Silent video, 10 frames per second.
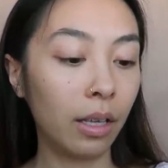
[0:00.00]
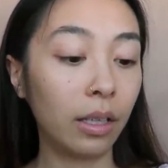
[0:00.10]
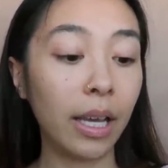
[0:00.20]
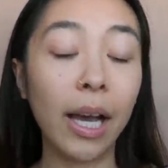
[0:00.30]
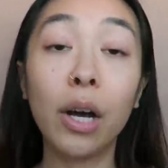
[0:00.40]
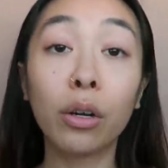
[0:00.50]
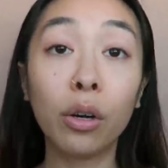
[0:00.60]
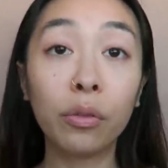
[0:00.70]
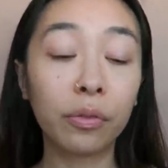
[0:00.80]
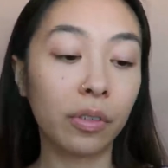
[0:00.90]
They're
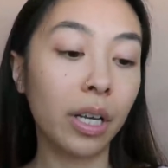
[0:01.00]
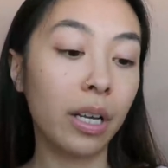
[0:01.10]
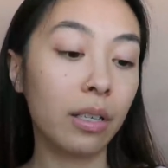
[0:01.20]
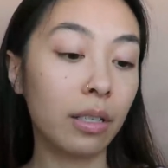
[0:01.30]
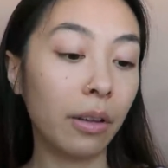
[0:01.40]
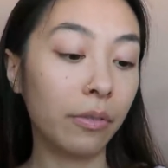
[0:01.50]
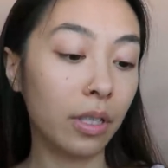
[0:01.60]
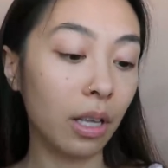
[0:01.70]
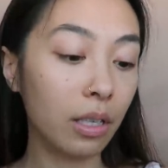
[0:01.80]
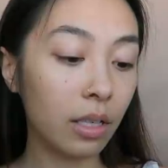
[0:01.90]
alcohol-free, safe for
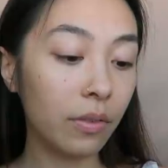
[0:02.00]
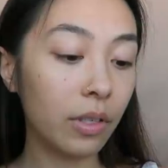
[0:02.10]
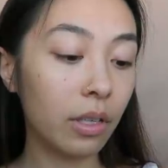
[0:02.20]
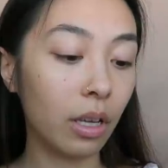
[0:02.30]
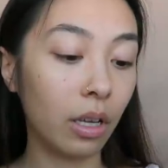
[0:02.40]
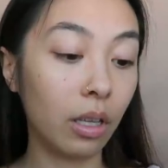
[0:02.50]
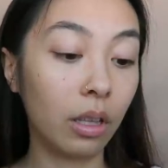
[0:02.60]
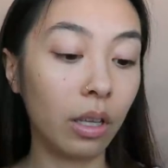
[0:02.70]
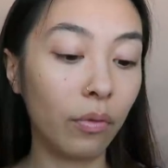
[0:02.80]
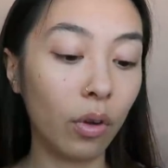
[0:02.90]
sensitive
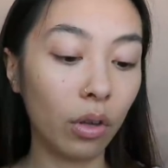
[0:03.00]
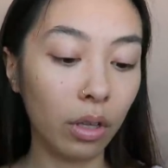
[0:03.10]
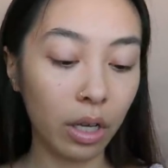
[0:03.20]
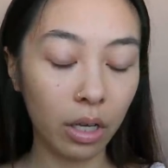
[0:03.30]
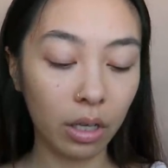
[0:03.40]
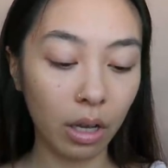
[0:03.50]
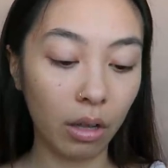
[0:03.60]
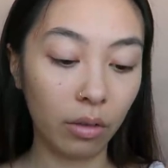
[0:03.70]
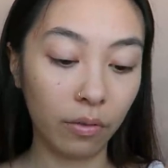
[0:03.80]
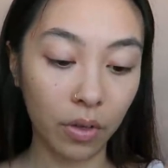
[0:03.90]
skin. They've got like
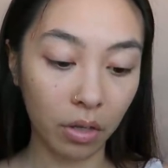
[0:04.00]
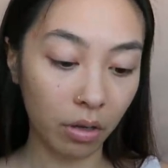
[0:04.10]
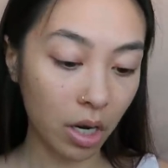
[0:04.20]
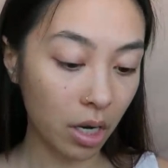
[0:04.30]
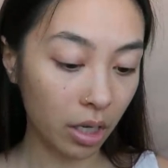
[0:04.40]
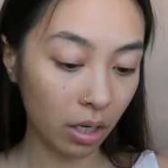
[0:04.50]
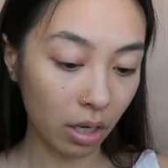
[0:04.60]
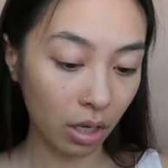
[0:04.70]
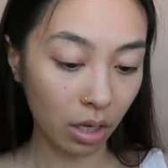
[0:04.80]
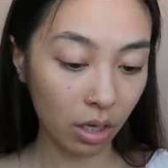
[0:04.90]
aloe vera in
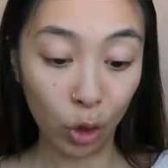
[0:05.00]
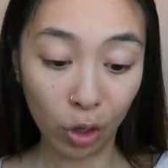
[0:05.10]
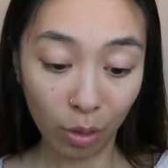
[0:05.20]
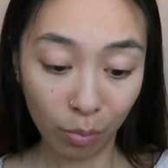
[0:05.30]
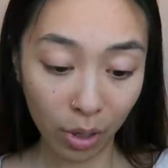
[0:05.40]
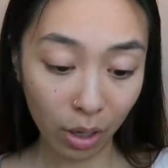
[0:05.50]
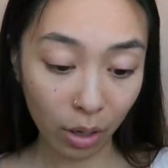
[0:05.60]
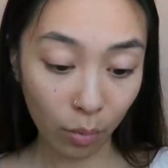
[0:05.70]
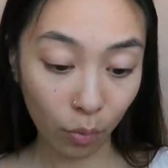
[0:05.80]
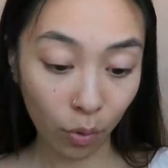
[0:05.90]
it,
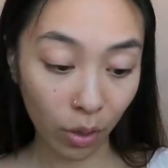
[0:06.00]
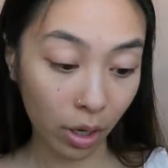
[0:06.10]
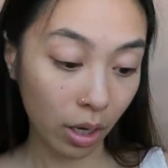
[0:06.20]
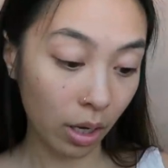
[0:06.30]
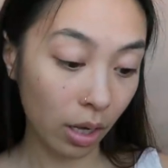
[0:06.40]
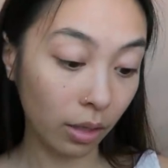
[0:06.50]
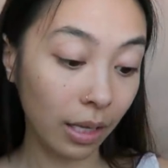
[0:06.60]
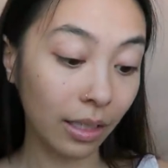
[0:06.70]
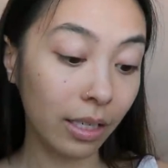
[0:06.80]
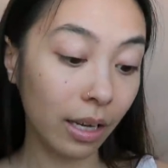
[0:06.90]
cucumber water,
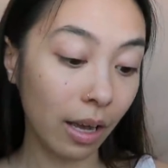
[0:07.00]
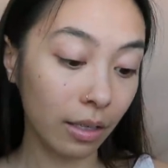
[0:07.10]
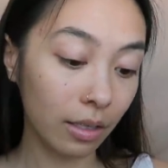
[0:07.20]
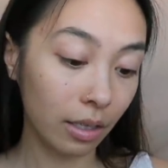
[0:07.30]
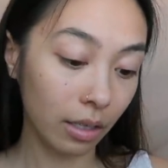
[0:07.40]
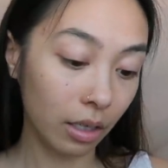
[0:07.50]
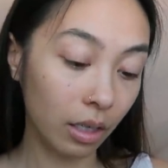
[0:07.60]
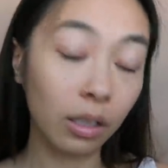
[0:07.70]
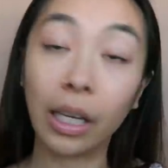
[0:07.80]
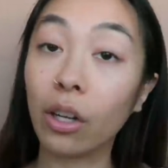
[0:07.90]
lactic
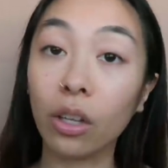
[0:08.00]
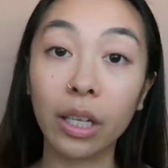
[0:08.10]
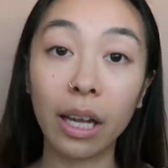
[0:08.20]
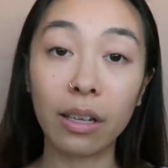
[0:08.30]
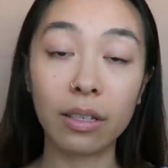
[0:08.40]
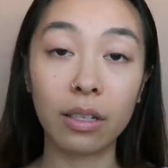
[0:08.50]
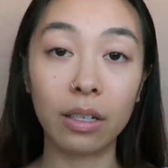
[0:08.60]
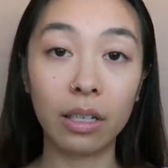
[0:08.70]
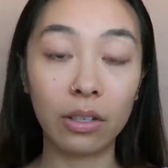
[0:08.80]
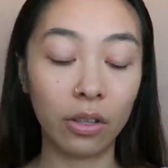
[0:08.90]
acid, glycolic
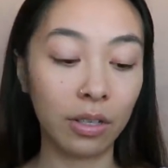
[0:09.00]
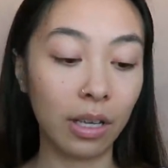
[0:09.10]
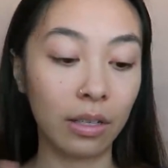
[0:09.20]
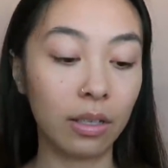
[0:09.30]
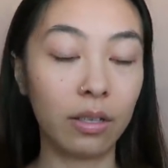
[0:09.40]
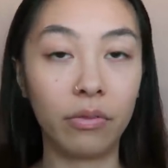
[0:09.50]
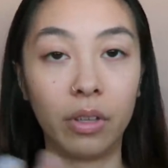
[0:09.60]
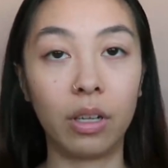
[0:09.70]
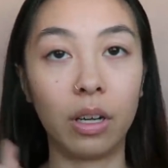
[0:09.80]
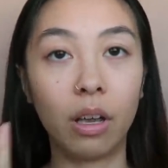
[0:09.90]
acid. So those acids are
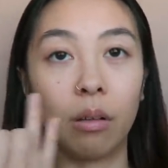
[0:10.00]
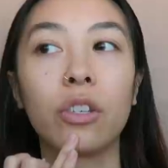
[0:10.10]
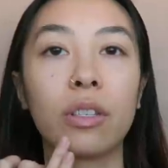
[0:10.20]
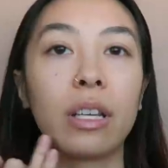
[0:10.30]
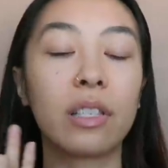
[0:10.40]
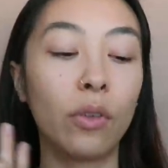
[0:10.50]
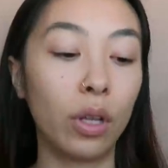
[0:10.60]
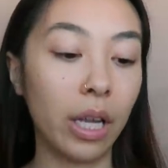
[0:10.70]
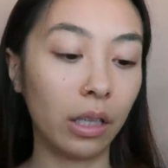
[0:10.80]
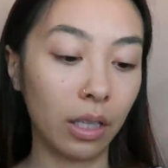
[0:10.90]
really gonna help just
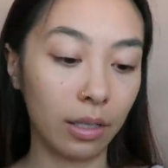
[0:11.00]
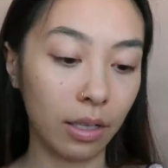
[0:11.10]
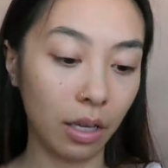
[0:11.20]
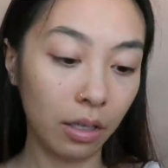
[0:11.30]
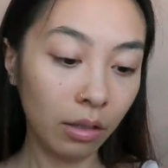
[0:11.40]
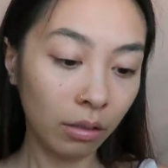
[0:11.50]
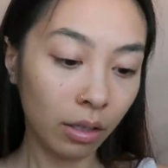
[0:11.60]
exfoliate the skin.